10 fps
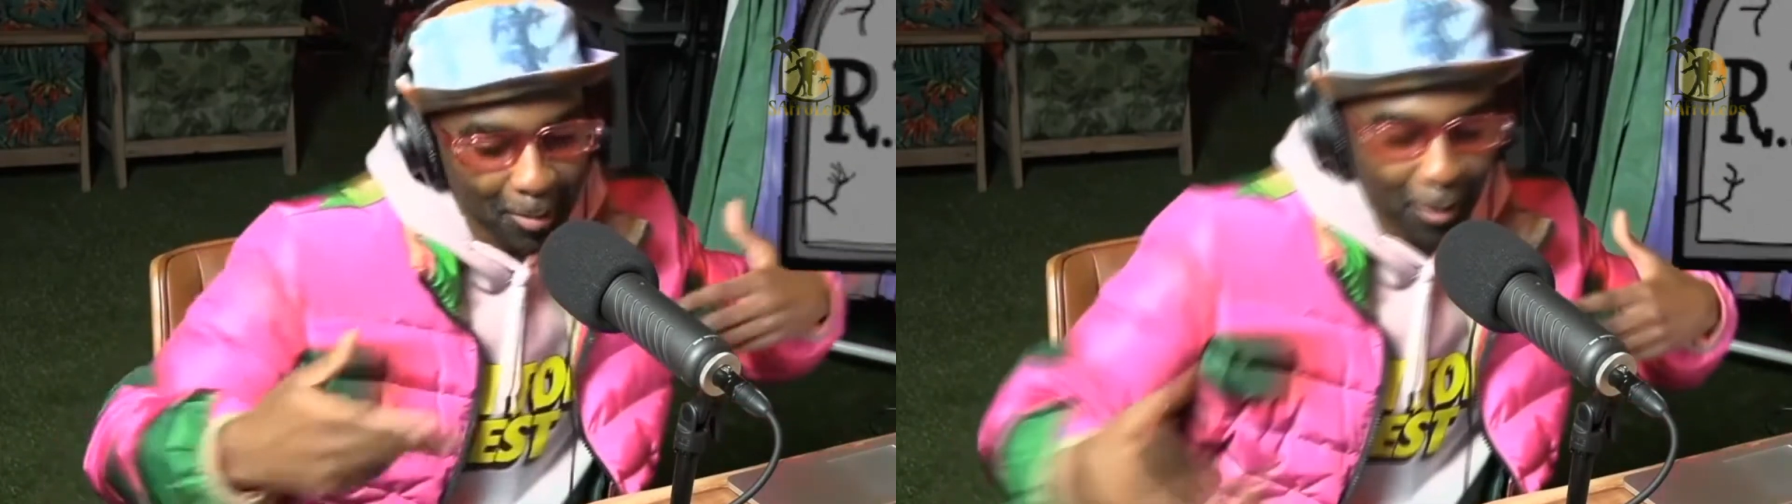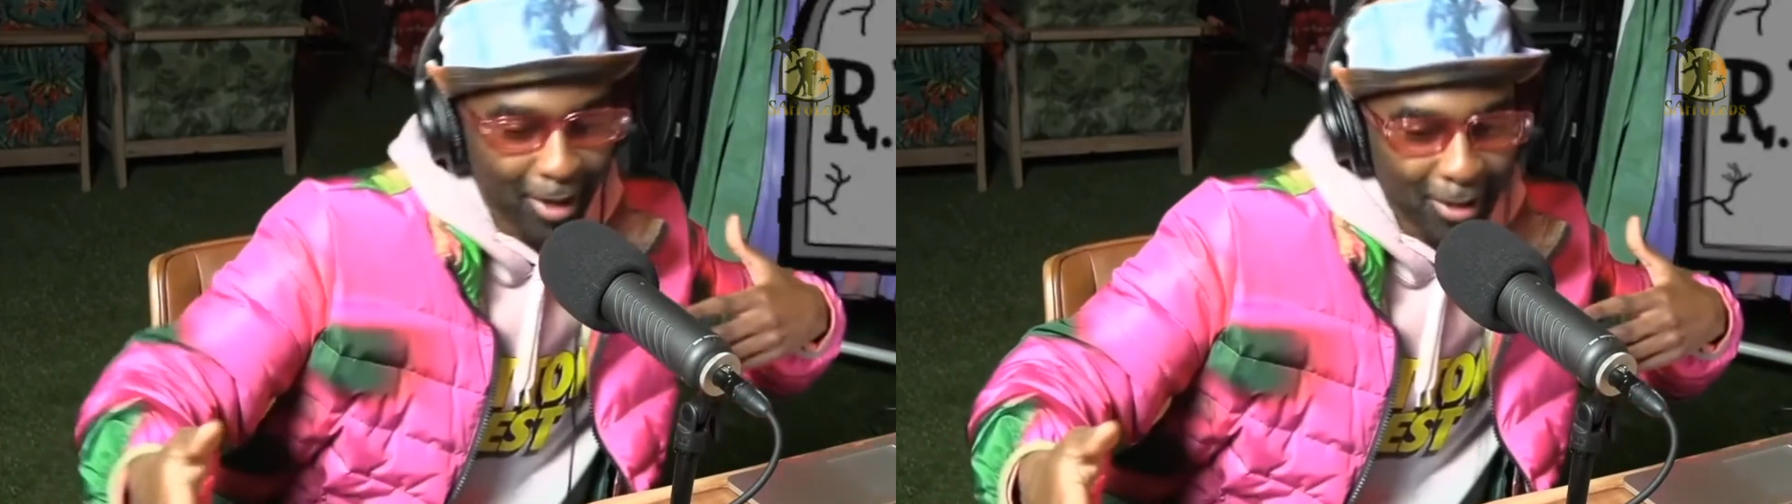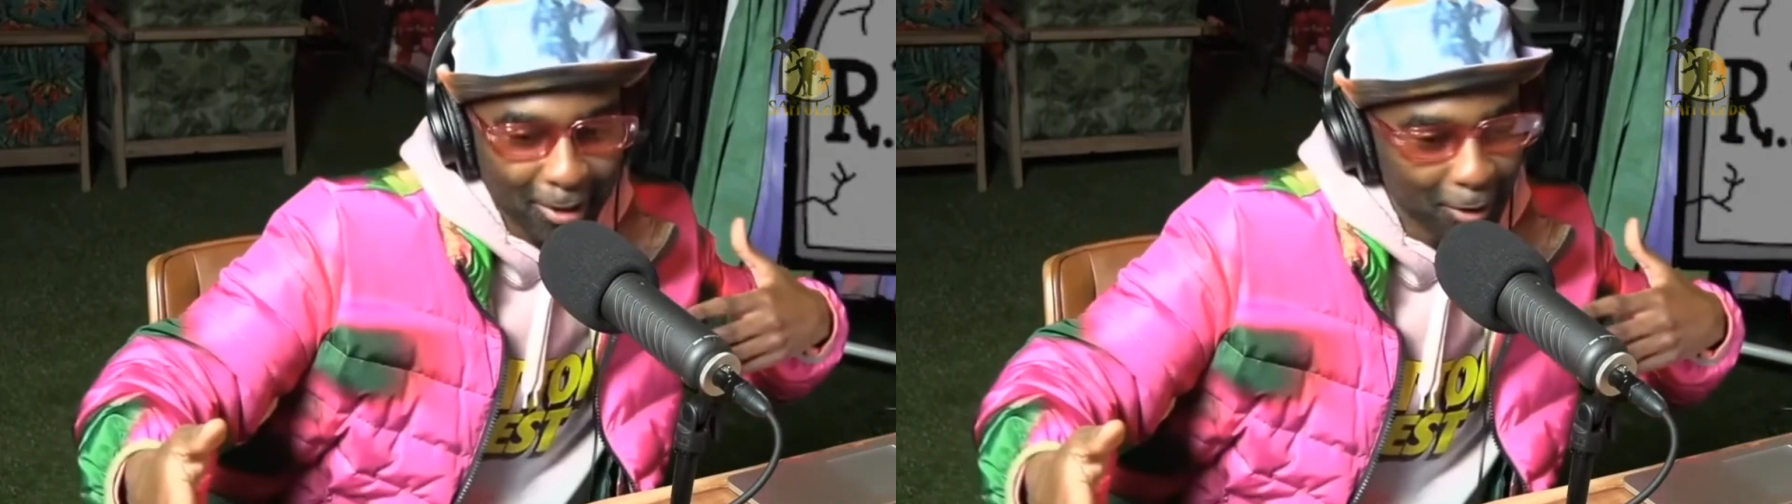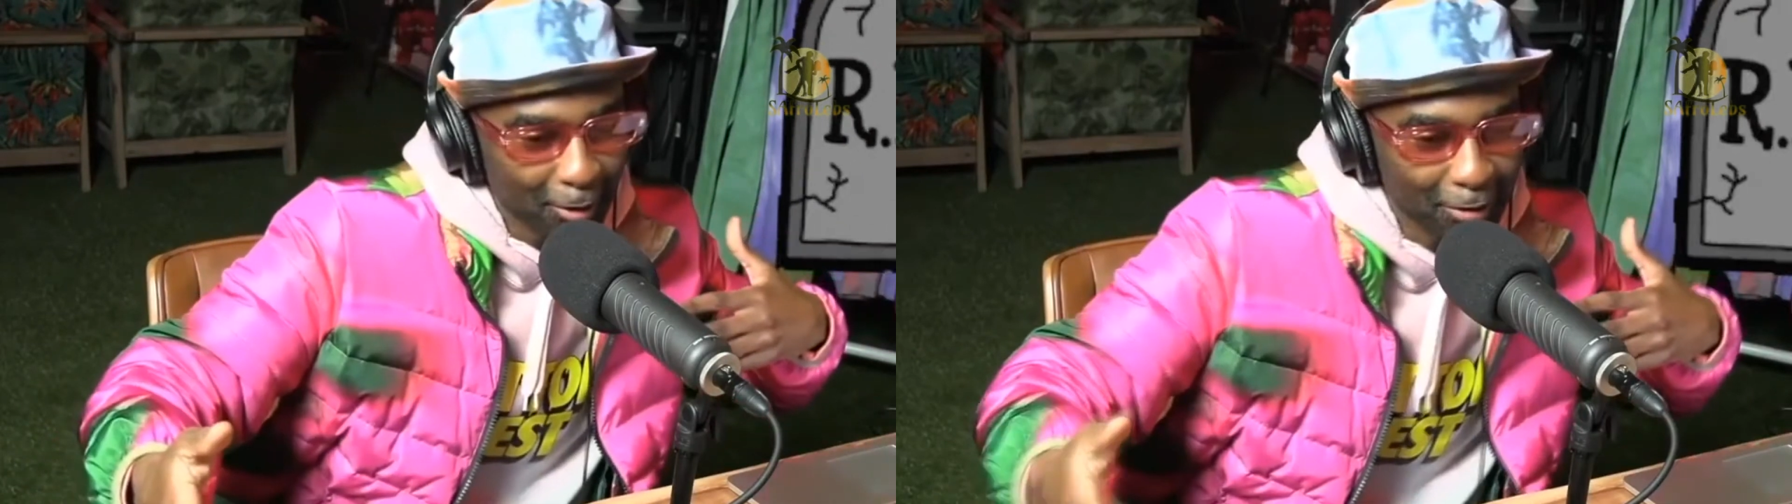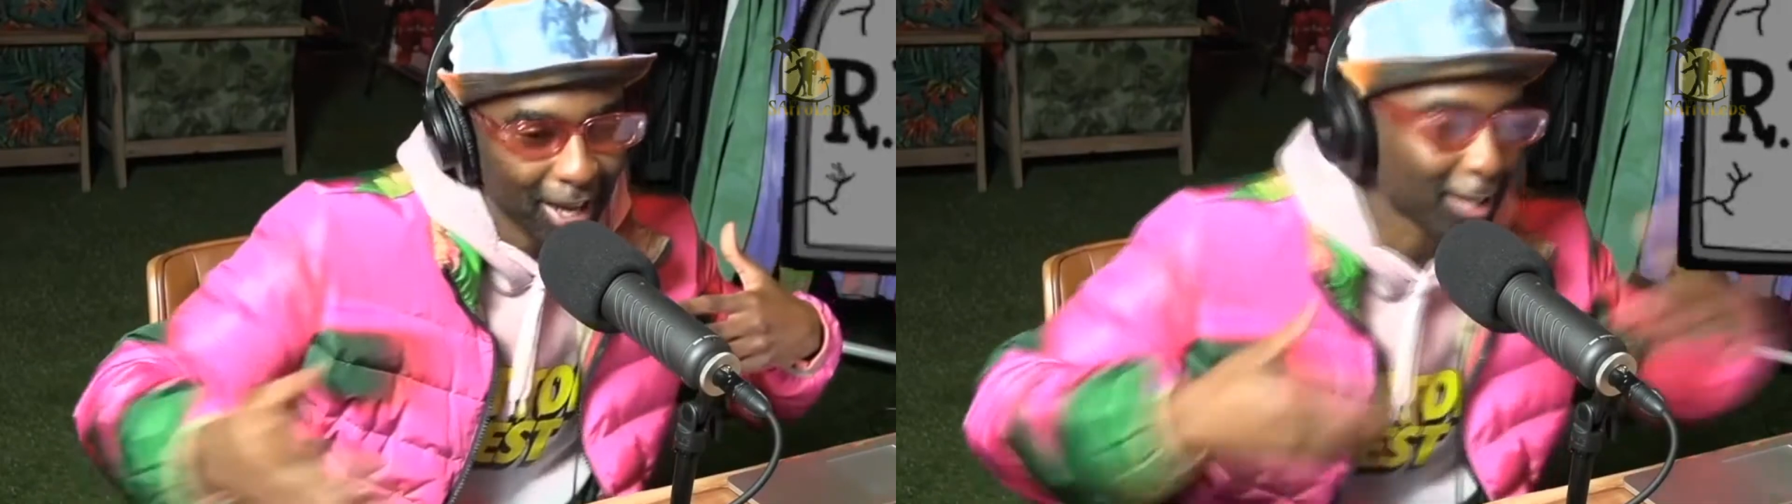boy, you know,
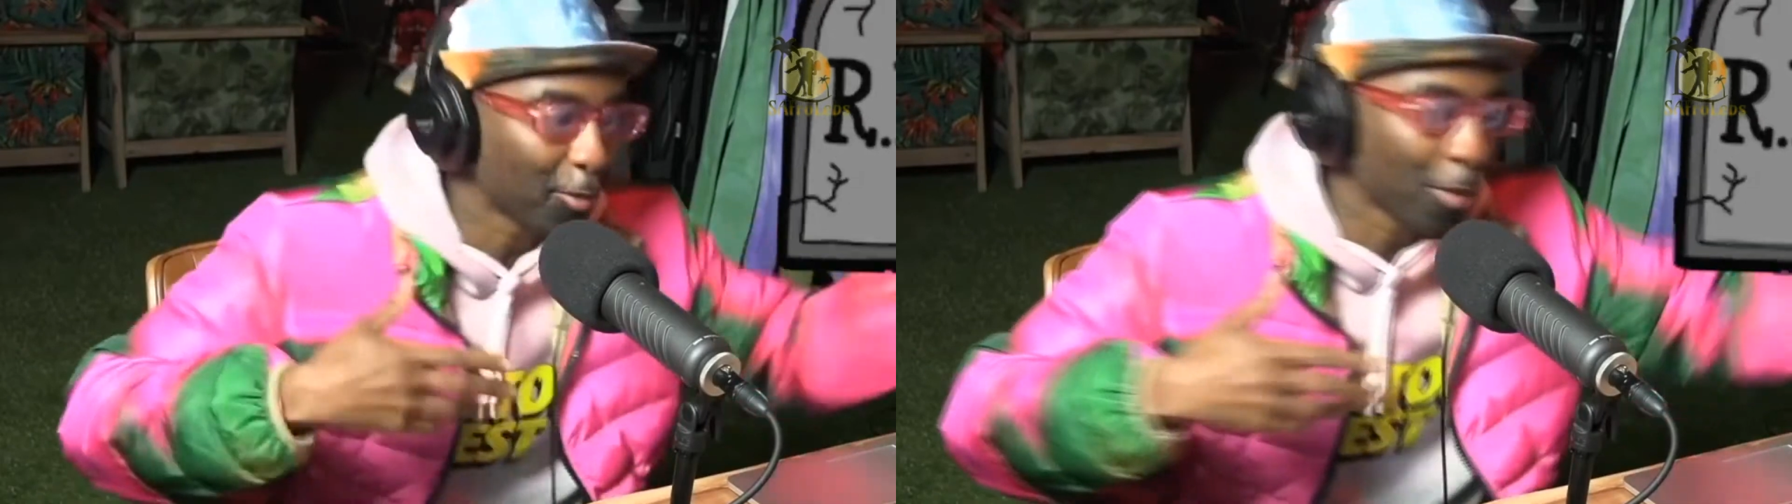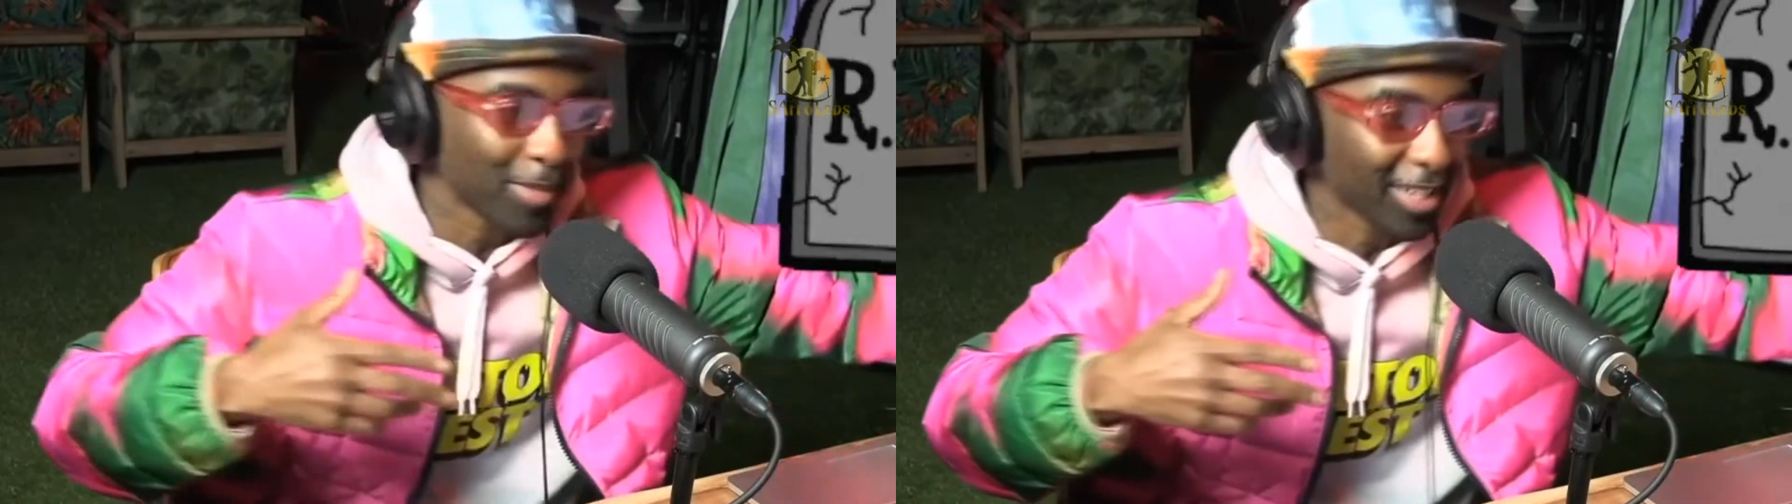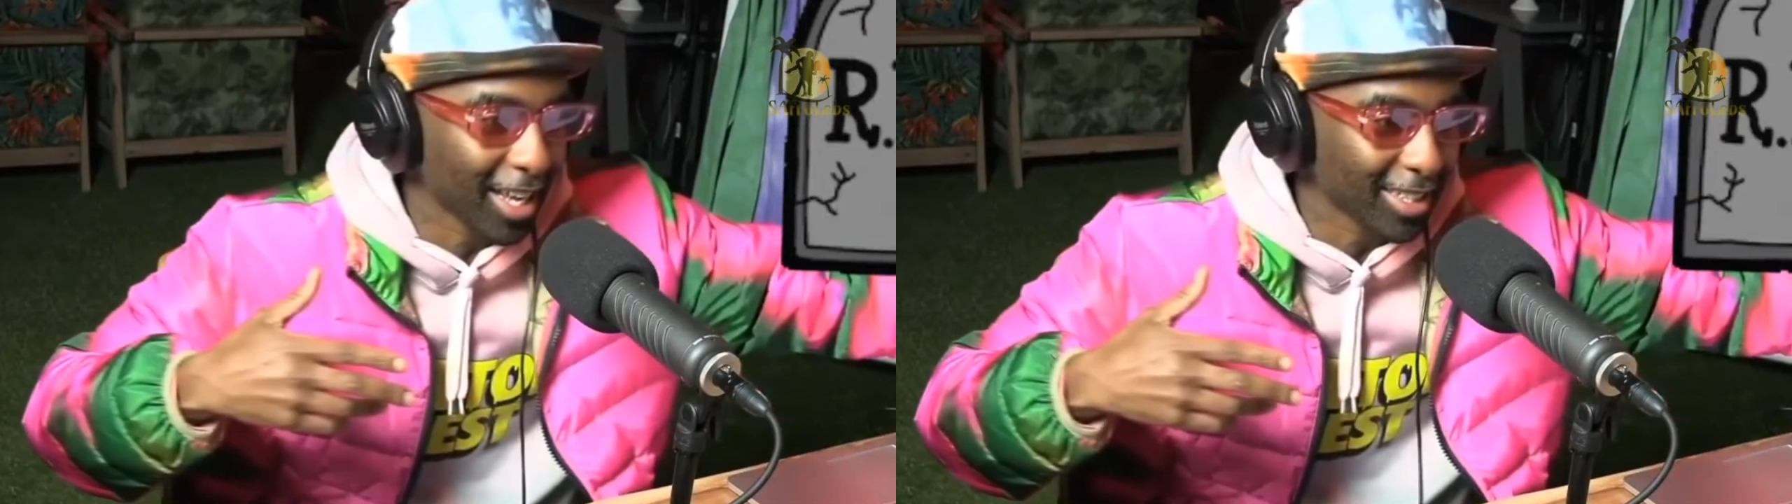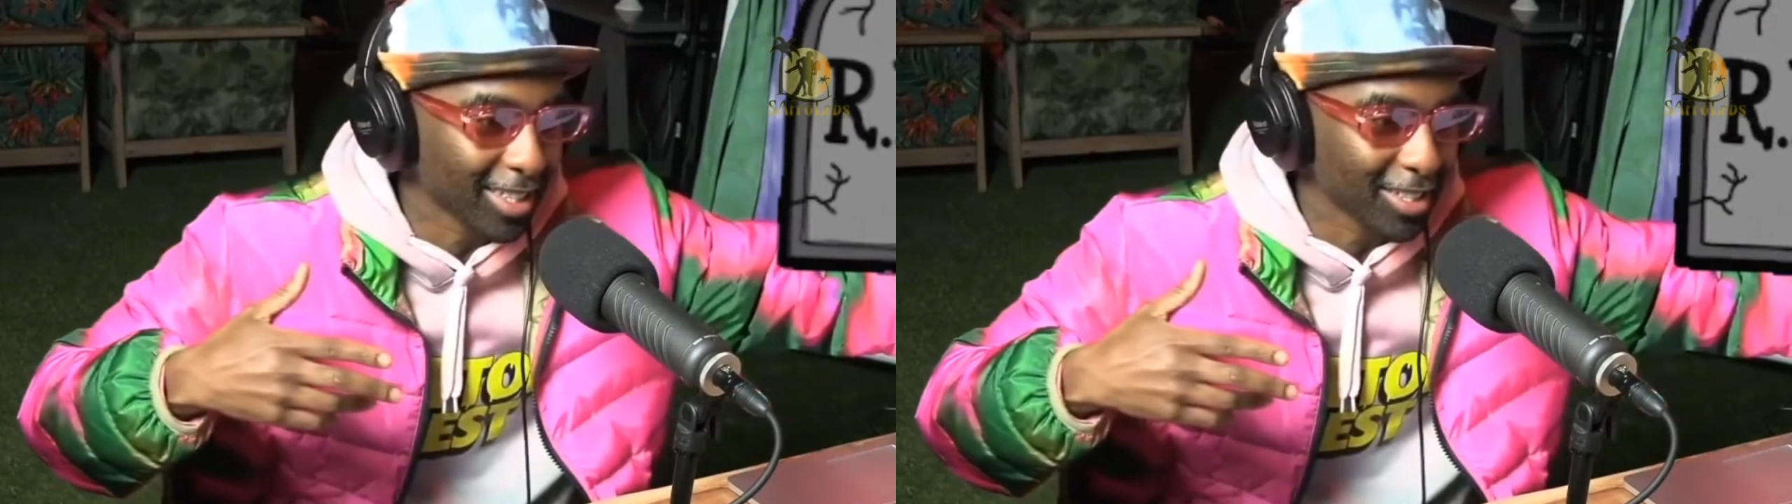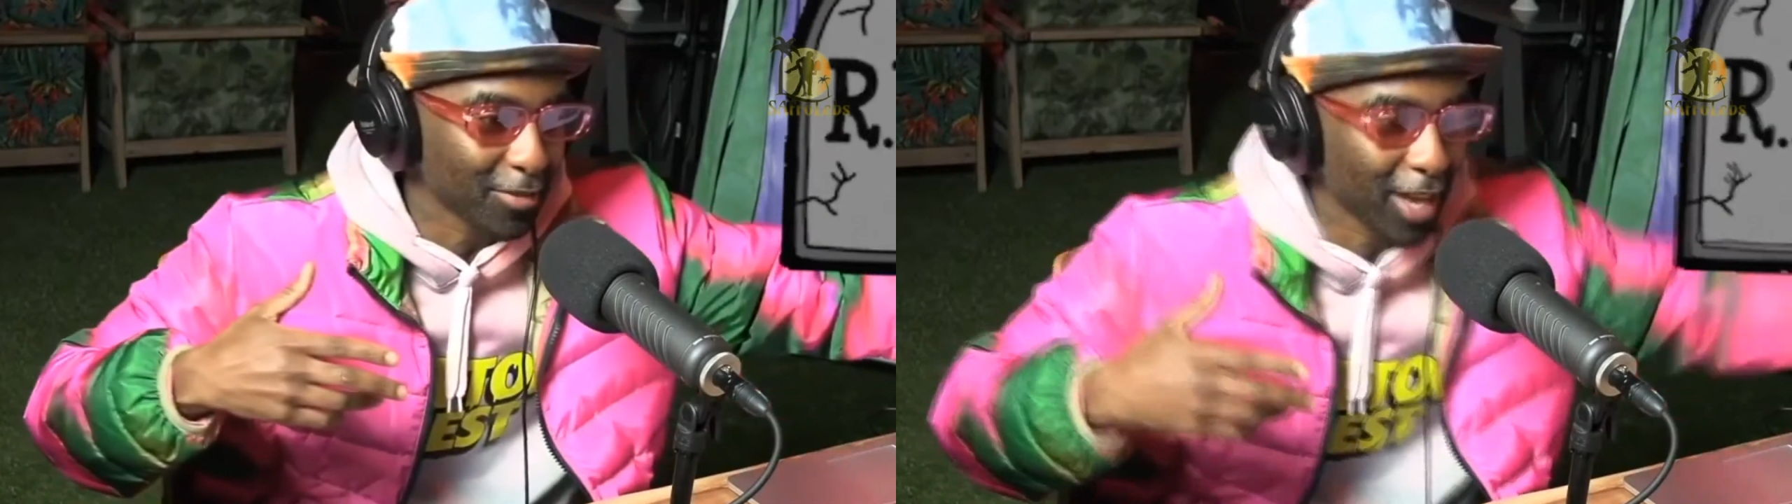find a woman like this,